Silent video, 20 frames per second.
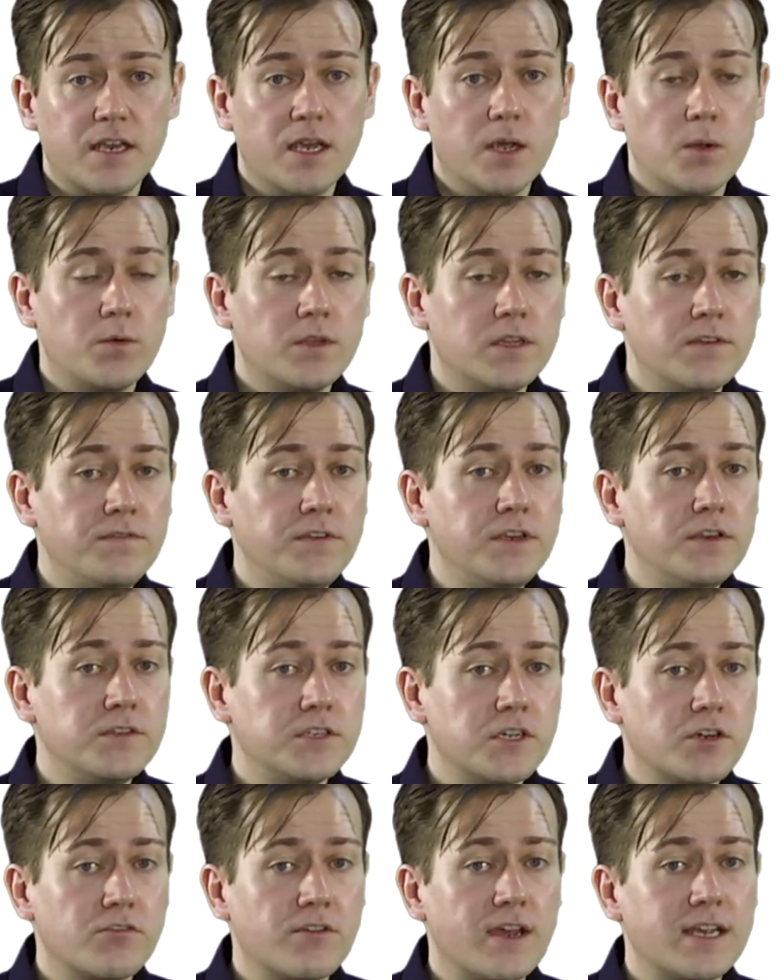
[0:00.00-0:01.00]
with a view to
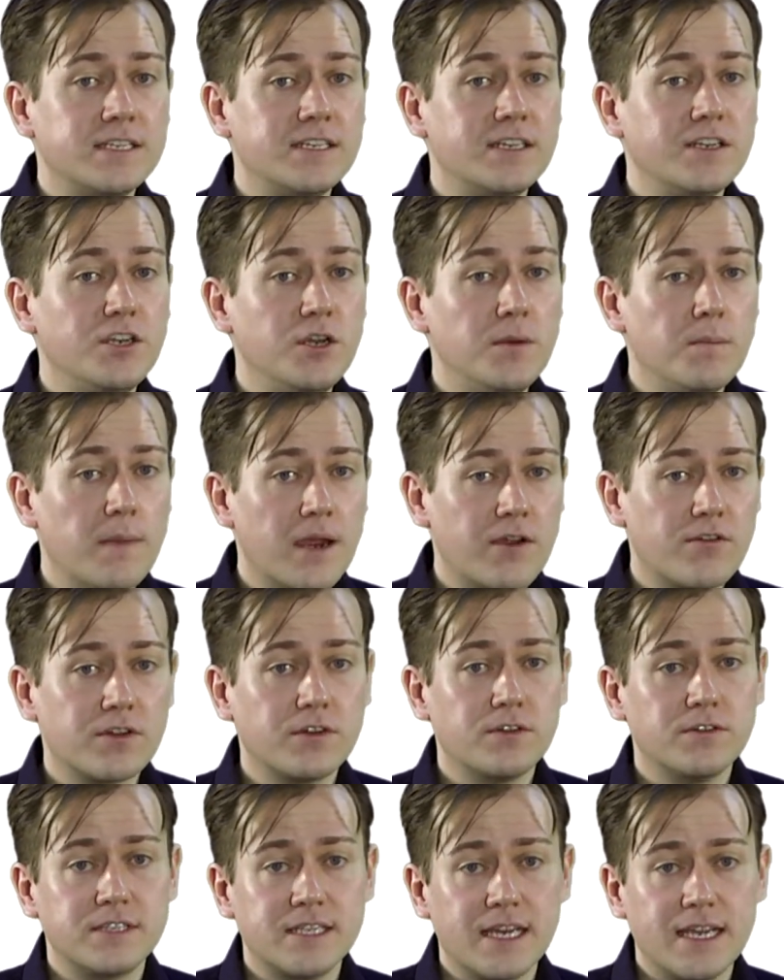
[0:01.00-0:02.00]
creating
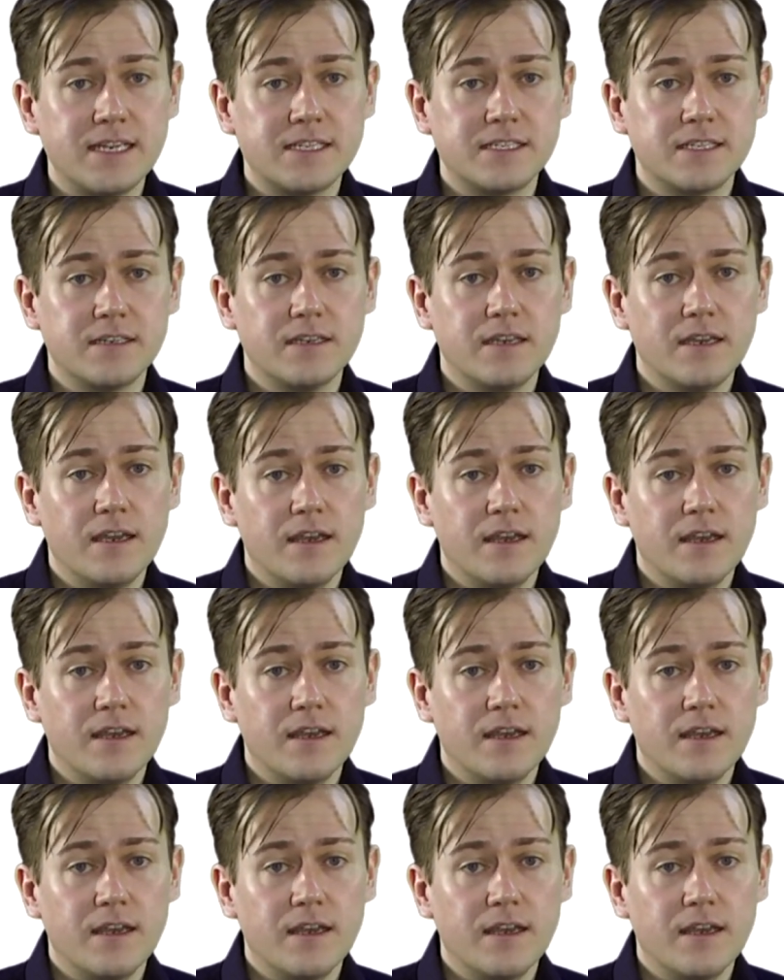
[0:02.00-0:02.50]
numerical data